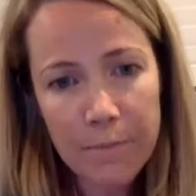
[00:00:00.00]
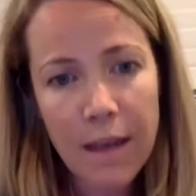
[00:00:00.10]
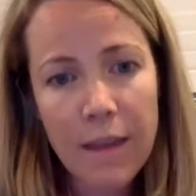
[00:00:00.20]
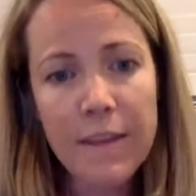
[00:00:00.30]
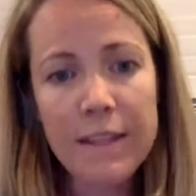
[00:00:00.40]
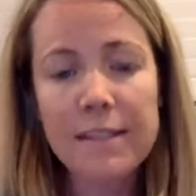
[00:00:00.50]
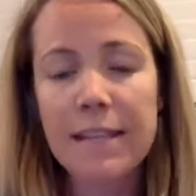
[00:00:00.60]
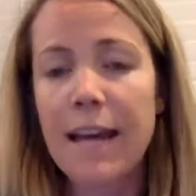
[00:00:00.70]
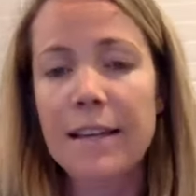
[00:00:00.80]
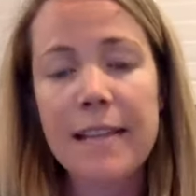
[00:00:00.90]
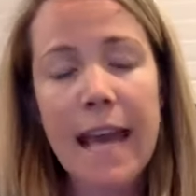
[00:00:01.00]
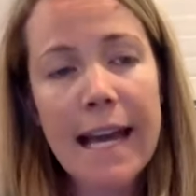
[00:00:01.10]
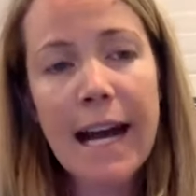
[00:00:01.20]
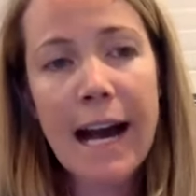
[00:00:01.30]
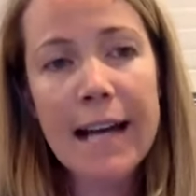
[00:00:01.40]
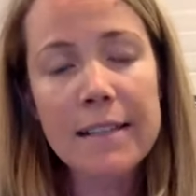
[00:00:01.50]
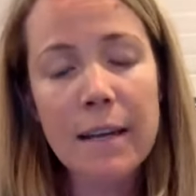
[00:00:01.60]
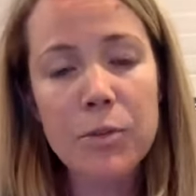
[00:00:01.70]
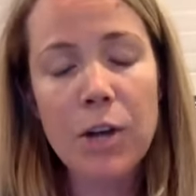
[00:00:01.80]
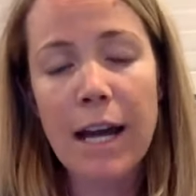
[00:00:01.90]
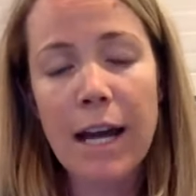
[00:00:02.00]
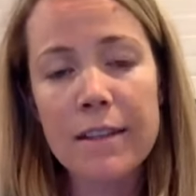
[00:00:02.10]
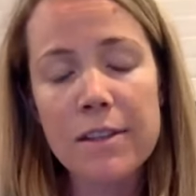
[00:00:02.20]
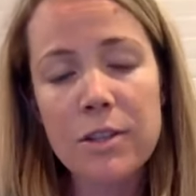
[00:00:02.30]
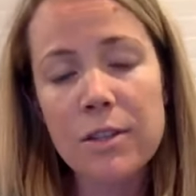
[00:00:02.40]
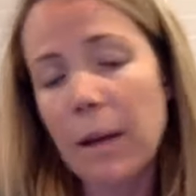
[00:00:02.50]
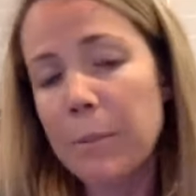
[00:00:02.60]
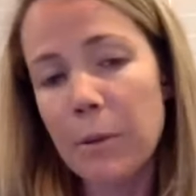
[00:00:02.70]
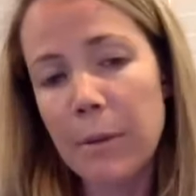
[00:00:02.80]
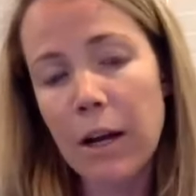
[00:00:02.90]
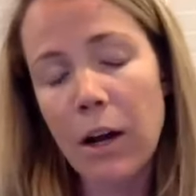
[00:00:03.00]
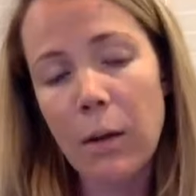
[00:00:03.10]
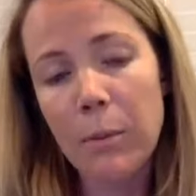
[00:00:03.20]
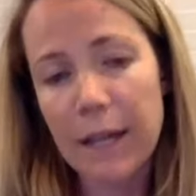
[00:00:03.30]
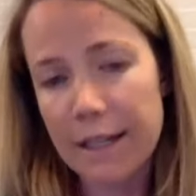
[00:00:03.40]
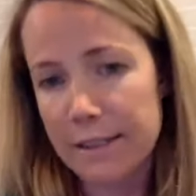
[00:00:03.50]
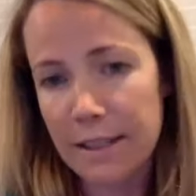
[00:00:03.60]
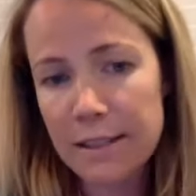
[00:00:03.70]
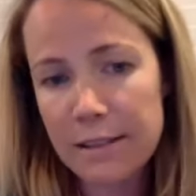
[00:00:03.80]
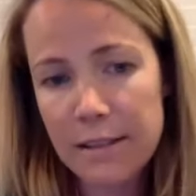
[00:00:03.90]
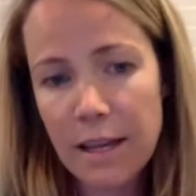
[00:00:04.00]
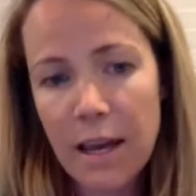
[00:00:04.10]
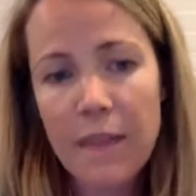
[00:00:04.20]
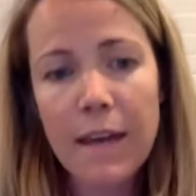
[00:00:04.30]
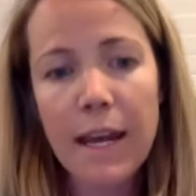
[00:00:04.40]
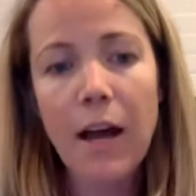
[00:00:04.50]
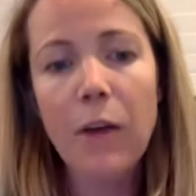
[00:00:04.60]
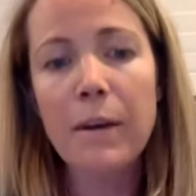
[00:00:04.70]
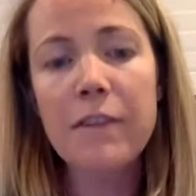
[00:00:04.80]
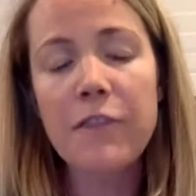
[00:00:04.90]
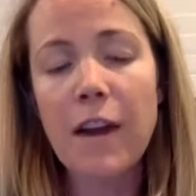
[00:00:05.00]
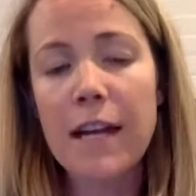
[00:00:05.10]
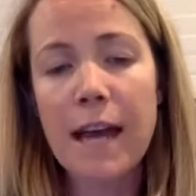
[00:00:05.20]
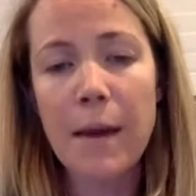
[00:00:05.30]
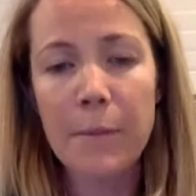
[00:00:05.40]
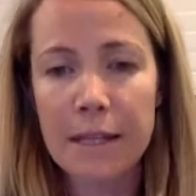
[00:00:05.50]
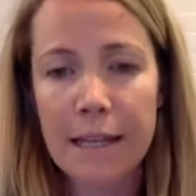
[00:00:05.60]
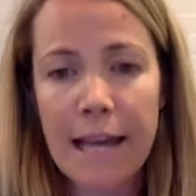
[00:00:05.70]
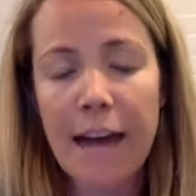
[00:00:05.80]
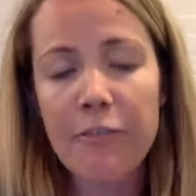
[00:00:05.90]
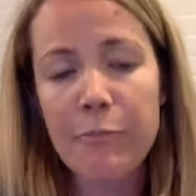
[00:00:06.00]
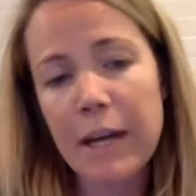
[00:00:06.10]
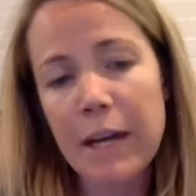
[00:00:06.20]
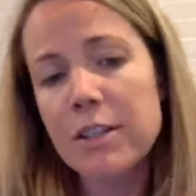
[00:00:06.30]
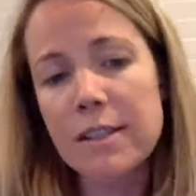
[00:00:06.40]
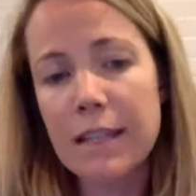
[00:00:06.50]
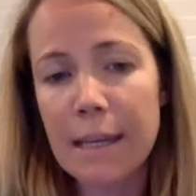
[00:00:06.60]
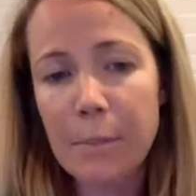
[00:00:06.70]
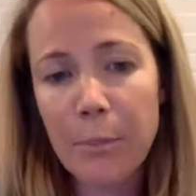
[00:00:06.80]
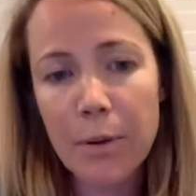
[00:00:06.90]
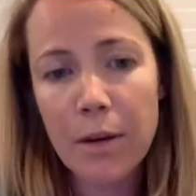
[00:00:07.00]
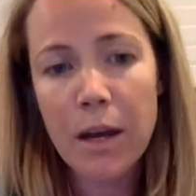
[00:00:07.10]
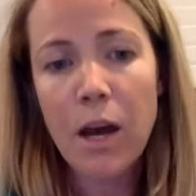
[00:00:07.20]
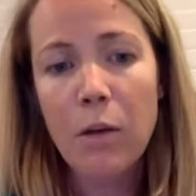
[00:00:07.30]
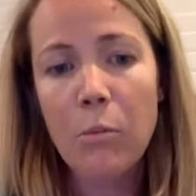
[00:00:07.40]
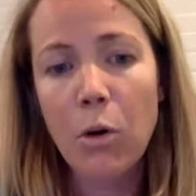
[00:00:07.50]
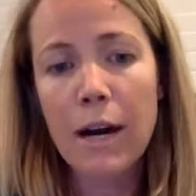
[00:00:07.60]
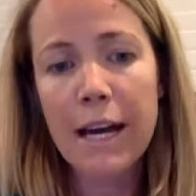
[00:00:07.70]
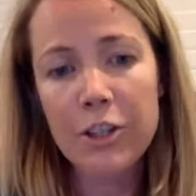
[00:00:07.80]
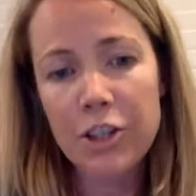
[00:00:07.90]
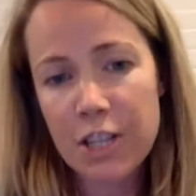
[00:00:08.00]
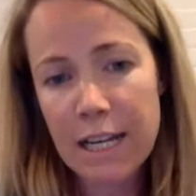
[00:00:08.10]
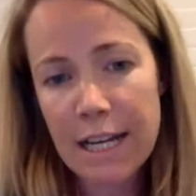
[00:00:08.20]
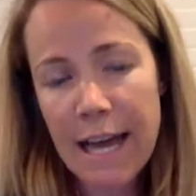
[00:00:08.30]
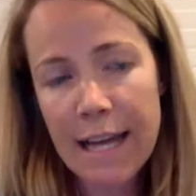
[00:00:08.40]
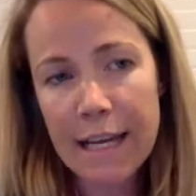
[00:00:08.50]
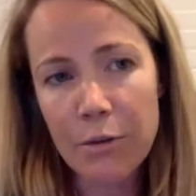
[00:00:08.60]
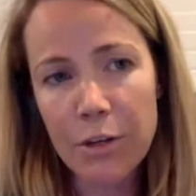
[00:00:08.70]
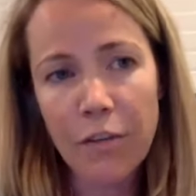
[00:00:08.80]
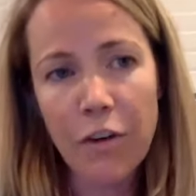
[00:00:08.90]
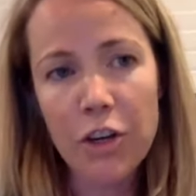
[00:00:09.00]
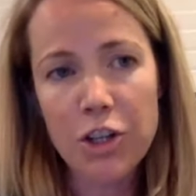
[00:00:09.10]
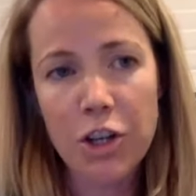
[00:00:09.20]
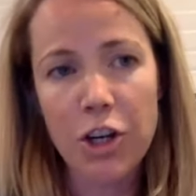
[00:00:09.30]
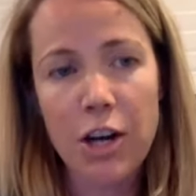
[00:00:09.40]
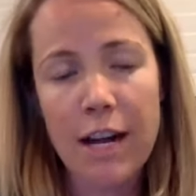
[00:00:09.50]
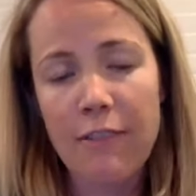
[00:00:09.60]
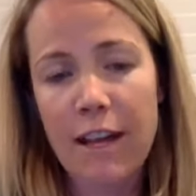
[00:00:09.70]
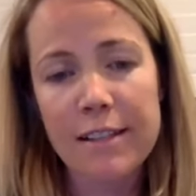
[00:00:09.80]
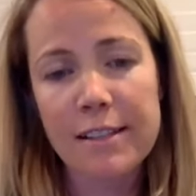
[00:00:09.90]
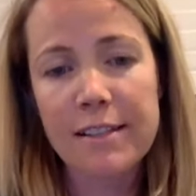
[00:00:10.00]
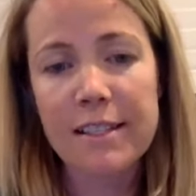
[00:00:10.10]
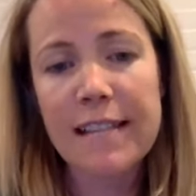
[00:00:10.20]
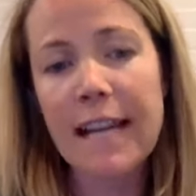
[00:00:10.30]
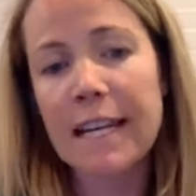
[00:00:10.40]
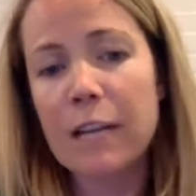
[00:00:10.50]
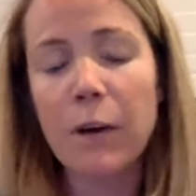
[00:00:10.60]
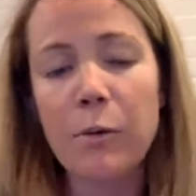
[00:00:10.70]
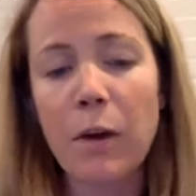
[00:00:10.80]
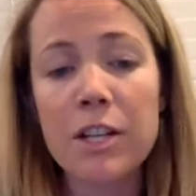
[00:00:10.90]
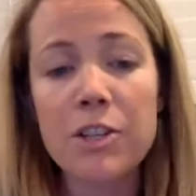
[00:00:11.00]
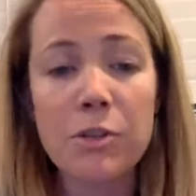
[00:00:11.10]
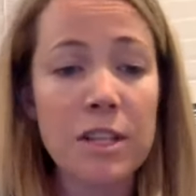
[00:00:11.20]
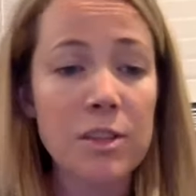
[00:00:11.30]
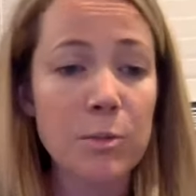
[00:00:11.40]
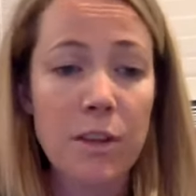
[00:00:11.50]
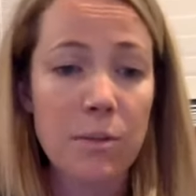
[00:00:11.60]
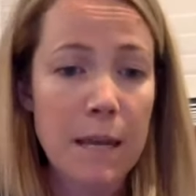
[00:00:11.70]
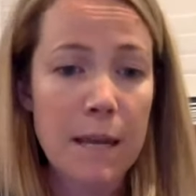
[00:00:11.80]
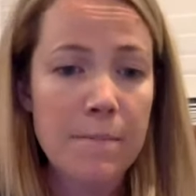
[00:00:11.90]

that says, Hey guys, I'm trying this new supplement called Plexus that helped my friend Emily have better sleep more energy and get rid of her sugar cravings. Does anyone want to do this with me?